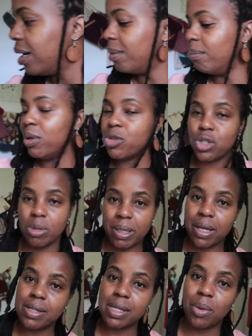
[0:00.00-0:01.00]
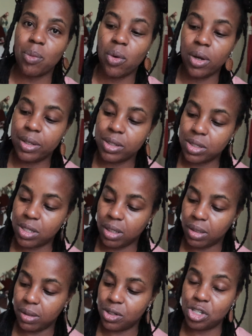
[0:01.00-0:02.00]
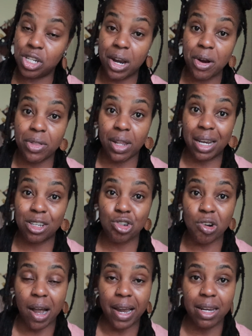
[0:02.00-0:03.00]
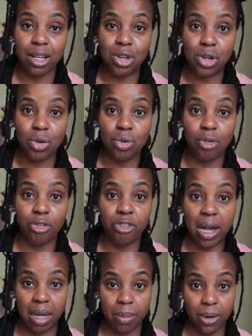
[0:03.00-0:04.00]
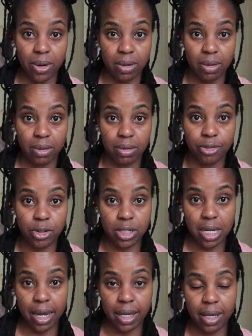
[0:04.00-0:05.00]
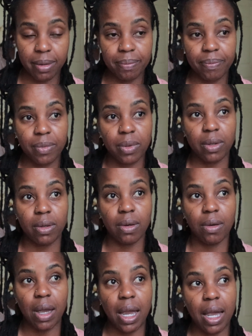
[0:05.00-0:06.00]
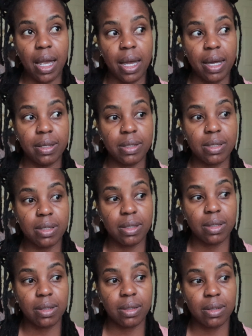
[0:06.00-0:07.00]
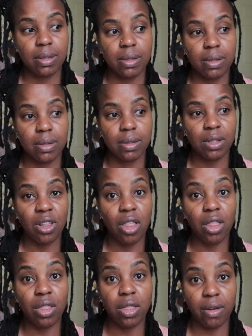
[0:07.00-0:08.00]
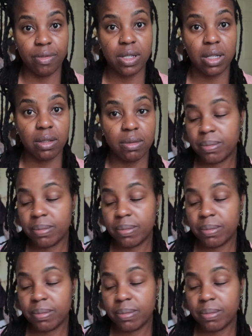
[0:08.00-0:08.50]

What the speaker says: Mostly because I want to share that I tried a new fiber for dyeing and loved it.